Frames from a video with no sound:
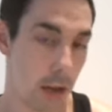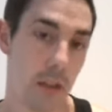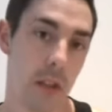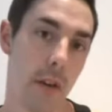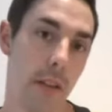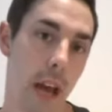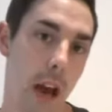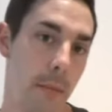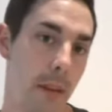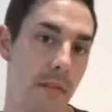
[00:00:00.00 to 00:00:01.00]

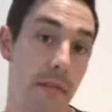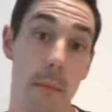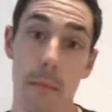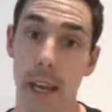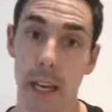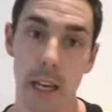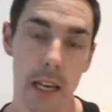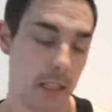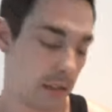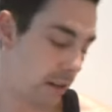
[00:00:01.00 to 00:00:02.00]
me,
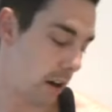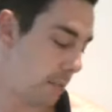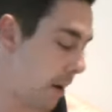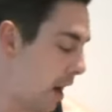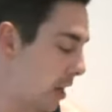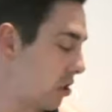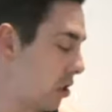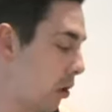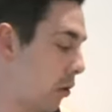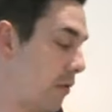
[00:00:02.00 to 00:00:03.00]
it's a very
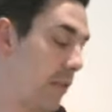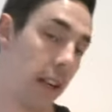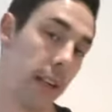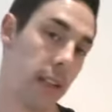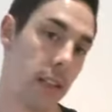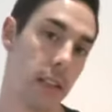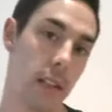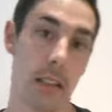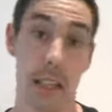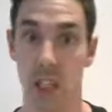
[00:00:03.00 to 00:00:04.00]
personal thing
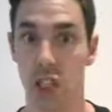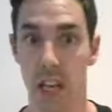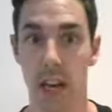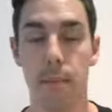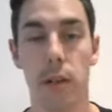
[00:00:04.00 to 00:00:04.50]
this year,